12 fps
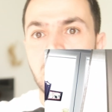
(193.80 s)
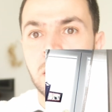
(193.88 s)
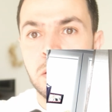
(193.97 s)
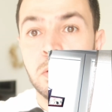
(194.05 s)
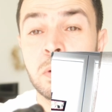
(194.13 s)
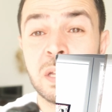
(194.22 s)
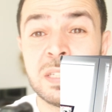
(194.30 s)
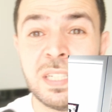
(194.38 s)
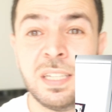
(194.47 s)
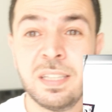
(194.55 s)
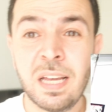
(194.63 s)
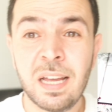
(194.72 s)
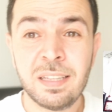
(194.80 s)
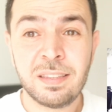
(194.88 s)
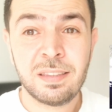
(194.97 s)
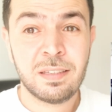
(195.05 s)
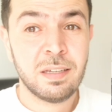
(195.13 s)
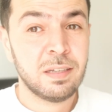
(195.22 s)
you can see that
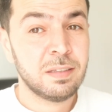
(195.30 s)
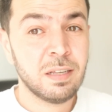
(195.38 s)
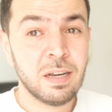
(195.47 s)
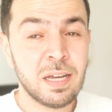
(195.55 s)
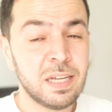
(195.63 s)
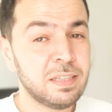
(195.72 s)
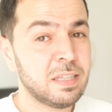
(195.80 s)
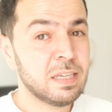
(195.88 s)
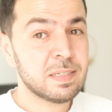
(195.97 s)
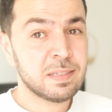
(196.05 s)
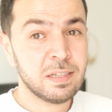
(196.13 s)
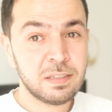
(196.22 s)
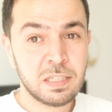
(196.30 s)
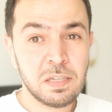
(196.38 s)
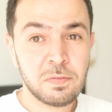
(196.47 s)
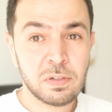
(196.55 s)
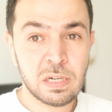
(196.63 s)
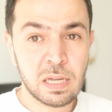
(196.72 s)
the light is not
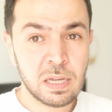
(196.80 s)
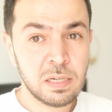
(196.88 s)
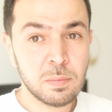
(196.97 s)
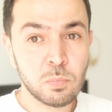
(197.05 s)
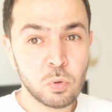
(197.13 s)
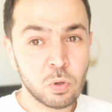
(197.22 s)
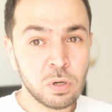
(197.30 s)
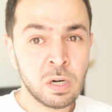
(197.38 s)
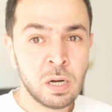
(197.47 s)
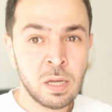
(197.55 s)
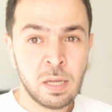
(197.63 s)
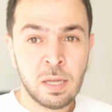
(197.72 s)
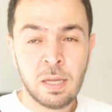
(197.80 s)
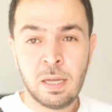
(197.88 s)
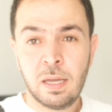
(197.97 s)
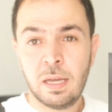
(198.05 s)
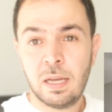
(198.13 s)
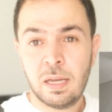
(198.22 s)
even anymore
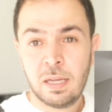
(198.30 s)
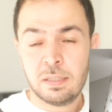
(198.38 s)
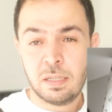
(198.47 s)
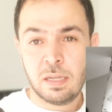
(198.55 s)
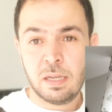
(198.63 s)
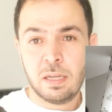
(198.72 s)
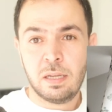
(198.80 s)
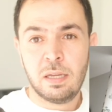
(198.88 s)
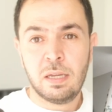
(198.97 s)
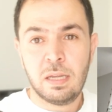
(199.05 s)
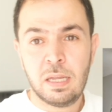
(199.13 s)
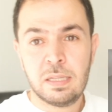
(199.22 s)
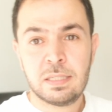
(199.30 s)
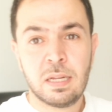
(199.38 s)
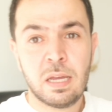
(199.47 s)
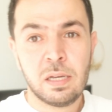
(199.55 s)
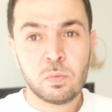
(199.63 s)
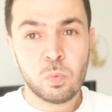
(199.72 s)
and it's
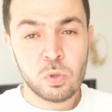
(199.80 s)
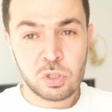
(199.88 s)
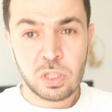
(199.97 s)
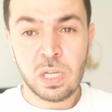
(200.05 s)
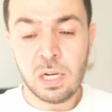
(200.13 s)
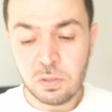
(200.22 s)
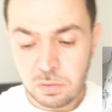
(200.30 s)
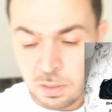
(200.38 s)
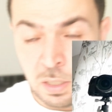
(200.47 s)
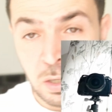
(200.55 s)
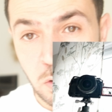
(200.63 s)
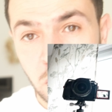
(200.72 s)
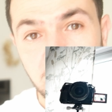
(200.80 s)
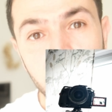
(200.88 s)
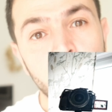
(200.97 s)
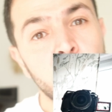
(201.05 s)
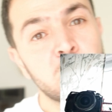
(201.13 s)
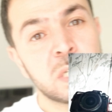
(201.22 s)
like washed out. Of
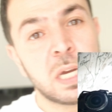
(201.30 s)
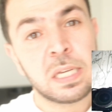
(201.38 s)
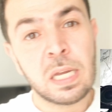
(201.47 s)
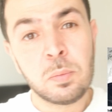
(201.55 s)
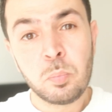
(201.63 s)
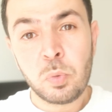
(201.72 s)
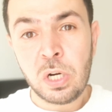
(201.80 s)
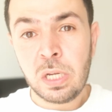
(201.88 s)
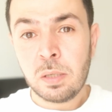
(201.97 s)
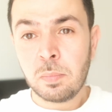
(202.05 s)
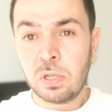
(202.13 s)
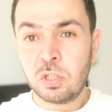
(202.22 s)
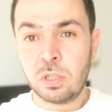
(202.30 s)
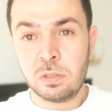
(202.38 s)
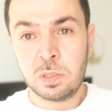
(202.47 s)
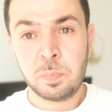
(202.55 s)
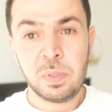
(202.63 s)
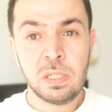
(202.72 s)
course, I can bring my shutter
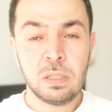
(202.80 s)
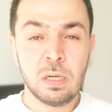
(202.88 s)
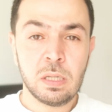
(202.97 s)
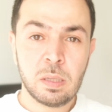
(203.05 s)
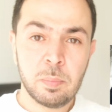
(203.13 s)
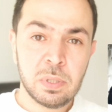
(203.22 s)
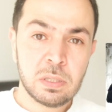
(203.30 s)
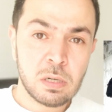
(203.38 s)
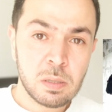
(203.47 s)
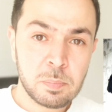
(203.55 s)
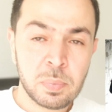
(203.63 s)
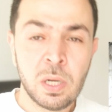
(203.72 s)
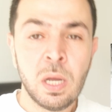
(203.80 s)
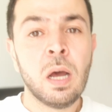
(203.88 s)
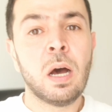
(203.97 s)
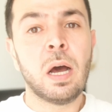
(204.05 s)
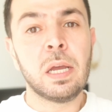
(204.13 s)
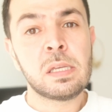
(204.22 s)
speed a little bit up.
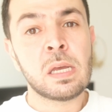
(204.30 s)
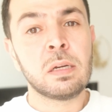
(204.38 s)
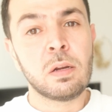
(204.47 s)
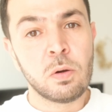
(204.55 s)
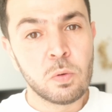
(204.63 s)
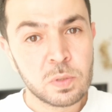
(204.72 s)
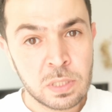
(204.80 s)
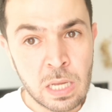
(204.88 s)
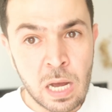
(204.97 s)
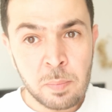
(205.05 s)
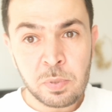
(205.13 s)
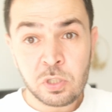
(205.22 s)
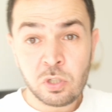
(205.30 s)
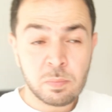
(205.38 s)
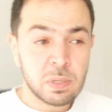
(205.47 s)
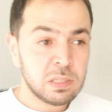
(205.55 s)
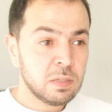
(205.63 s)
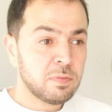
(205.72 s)
I can close the aperture,
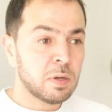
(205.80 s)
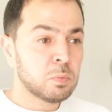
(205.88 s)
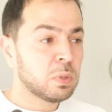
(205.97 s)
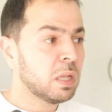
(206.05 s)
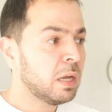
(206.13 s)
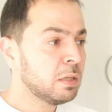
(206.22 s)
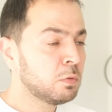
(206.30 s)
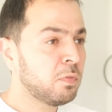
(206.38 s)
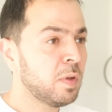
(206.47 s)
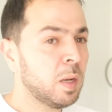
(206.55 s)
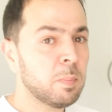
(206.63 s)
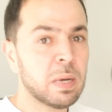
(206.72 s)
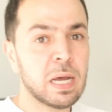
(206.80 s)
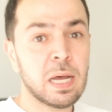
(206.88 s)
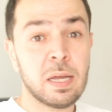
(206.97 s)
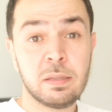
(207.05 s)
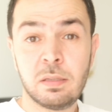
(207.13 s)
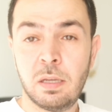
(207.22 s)
but if I would like to film
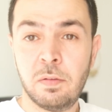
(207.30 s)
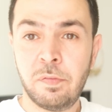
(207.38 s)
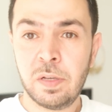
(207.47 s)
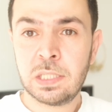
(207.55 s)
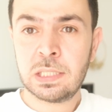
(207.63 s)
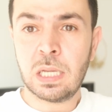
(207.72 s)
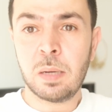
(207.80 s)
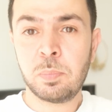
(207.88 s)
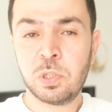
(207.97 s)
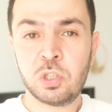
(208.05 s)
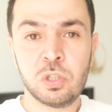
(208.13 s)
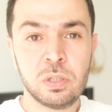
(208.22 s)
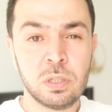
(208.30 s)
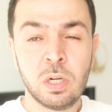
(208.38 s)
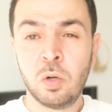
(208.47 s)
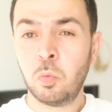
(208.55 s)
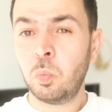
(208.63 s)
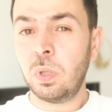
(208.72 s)
at a fixed aperture
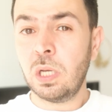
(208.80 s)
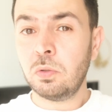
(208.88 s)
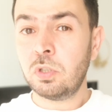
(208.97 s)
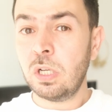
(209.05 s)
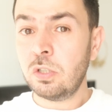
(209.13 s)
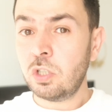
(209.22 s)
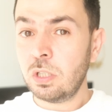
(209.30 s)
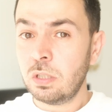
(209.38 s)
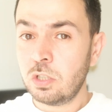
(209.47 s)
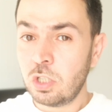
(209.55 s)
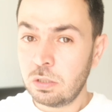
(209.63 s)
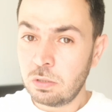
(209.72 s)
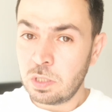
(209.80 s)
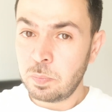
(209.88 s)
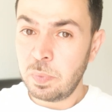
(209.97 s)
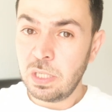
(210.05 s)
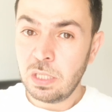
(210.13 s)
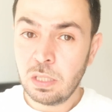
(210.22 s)
without changing the shutter
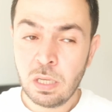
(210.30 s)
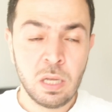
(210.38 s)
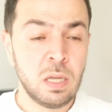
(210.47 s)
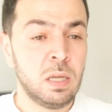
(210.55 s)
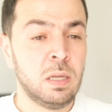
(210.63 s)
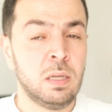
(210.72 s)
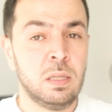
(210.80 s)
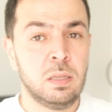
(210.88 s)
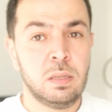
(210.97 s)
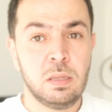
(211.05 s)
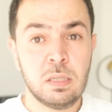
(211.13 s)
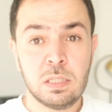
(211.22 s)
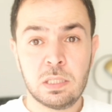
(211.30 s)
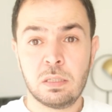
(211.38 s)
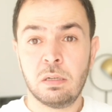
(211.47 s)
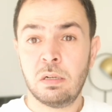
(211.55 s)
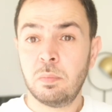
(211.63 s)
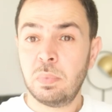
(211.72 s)
speed, this is
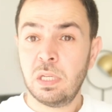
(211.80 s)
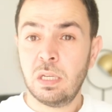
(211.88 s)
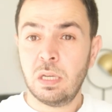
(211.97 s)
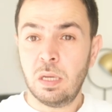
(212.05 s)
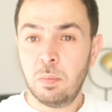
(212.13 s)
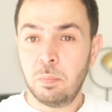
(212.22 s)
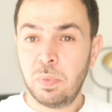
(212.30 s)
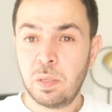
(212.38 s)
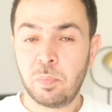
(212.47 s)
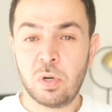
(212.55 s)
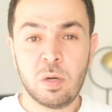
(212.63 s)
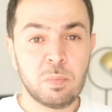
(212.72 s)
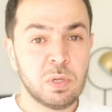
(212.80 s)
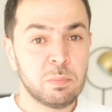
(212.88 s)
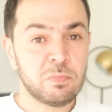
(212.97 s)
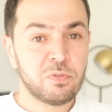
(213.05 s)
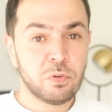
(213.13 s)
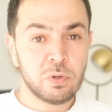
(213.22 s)
gonna be a big problem
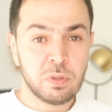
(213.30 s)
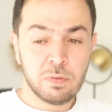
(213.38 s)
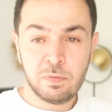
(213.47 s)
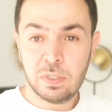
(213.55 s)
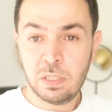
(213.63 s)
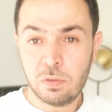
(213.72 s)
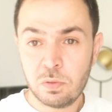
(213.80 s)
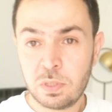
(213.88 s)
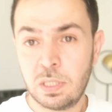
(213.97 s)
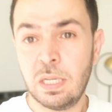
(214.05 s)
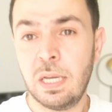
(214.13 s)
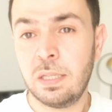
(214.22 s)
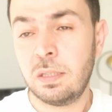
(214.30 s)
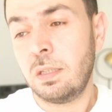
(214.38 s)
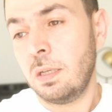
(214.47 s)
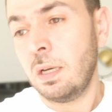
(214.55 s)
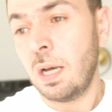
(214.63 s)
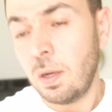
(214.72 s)
for the videos that
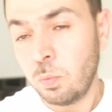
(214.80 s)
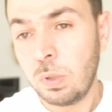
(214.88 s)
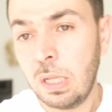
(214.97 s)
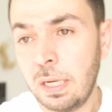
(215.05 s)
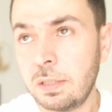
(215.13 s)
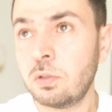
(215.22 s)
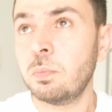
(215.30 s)
I would like to